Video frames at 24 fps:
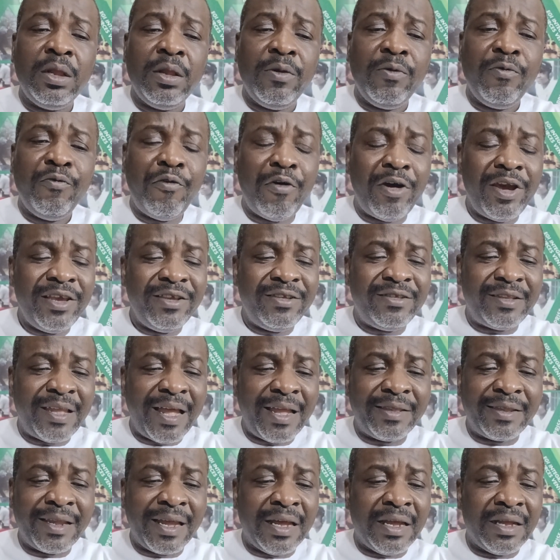For a
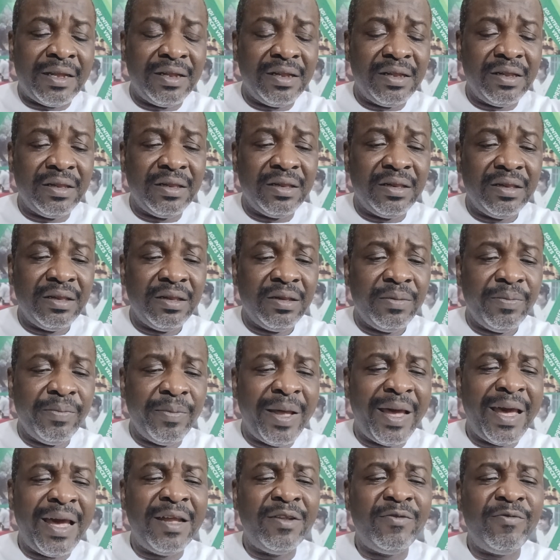starter,
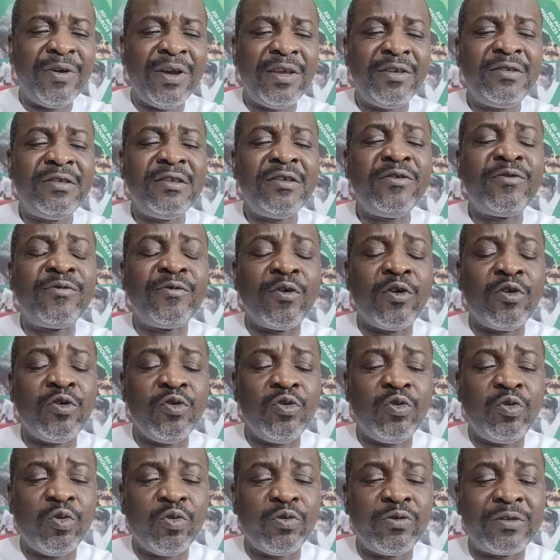my advice is for you
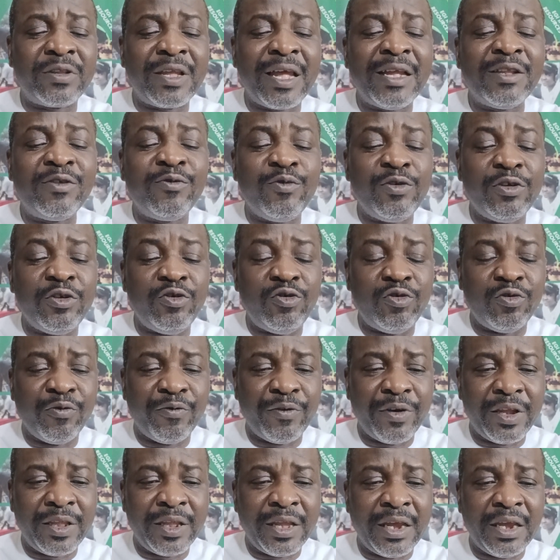to start with
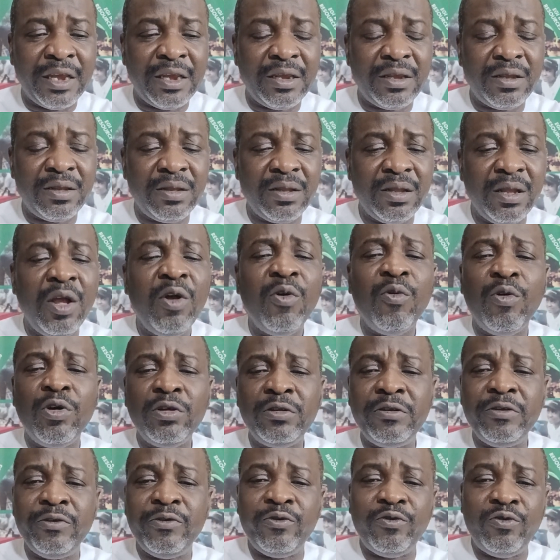juvenile. What
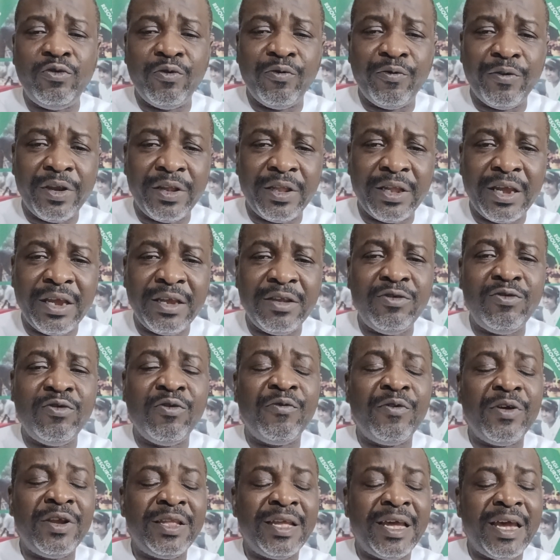is juvenile?
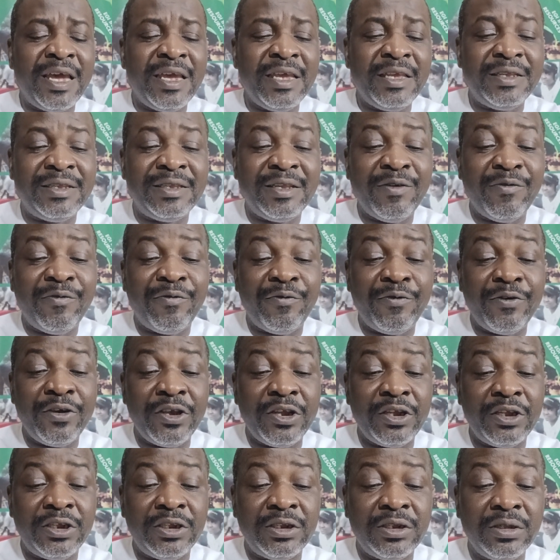Juvenile is a
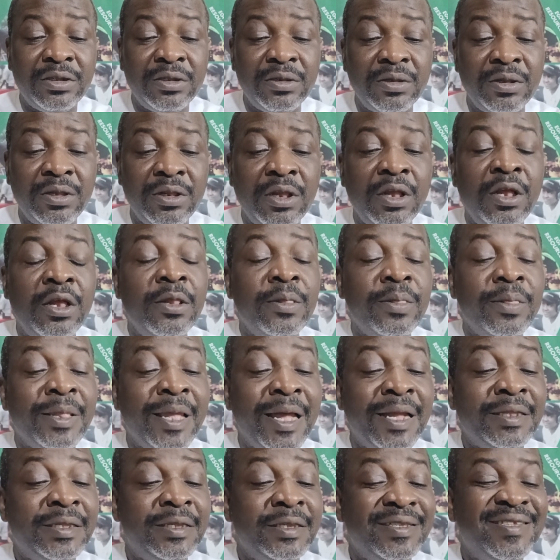fish
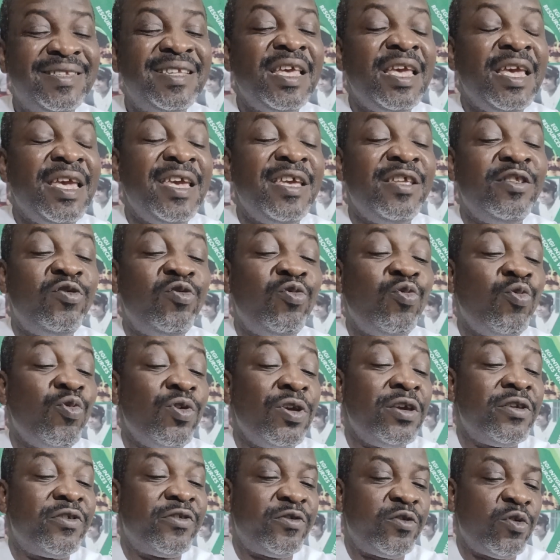that is 8
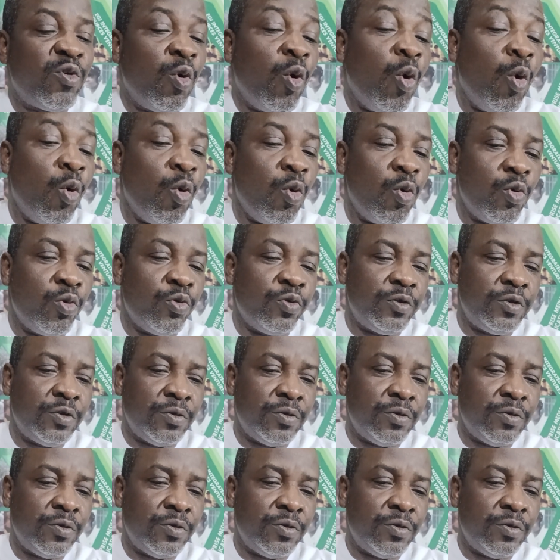weeks old.